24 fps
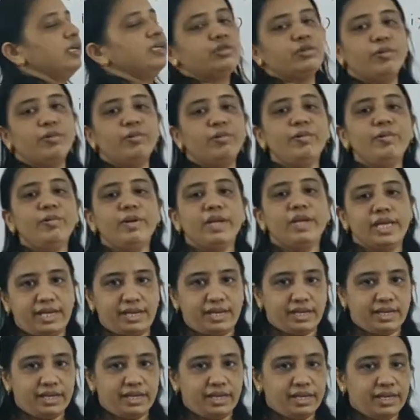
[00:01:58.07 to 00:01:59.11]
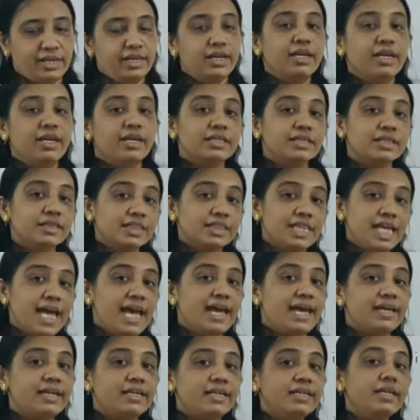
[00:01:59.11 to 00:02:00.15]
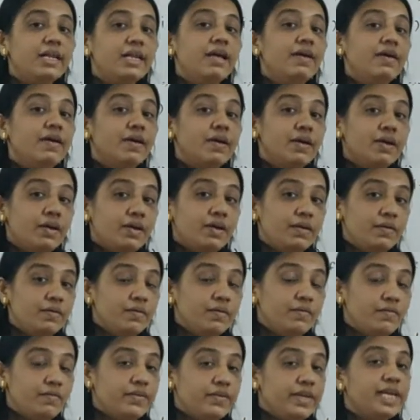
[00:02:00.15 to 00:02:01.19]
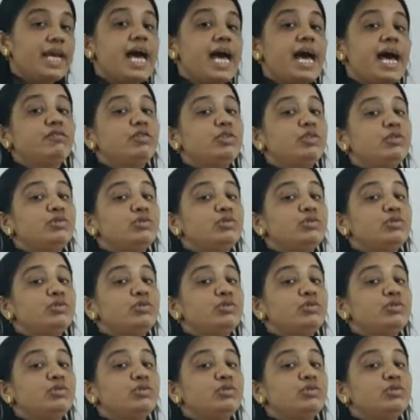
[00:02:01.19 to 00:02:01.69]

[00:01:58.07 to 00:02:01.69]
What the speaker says: to a, then we have to